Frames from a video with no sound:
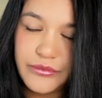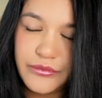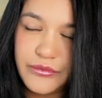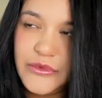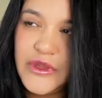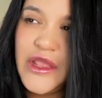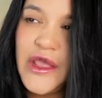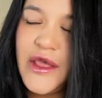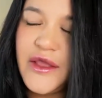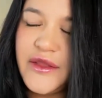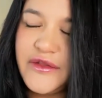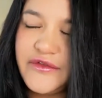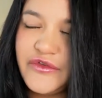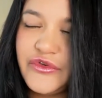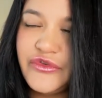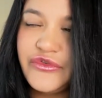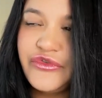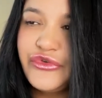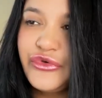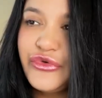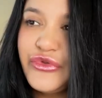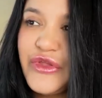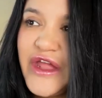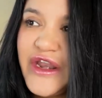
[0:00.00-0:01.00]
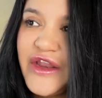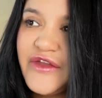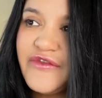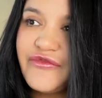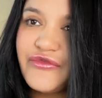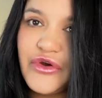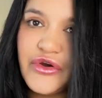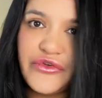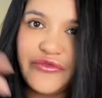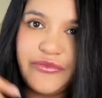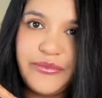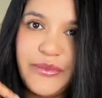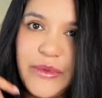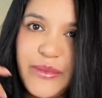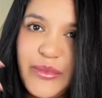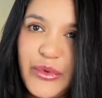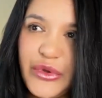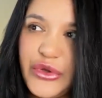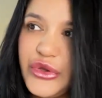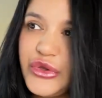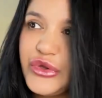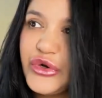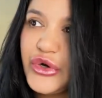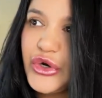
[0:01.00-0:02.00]
Yeah, don't do that in front of
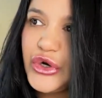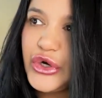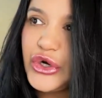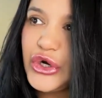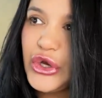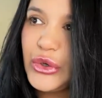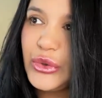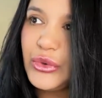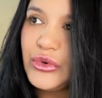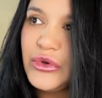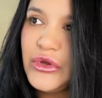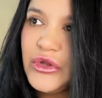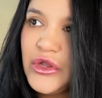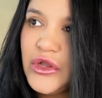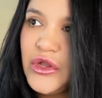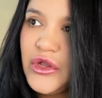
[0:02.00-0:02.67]
people you don't know.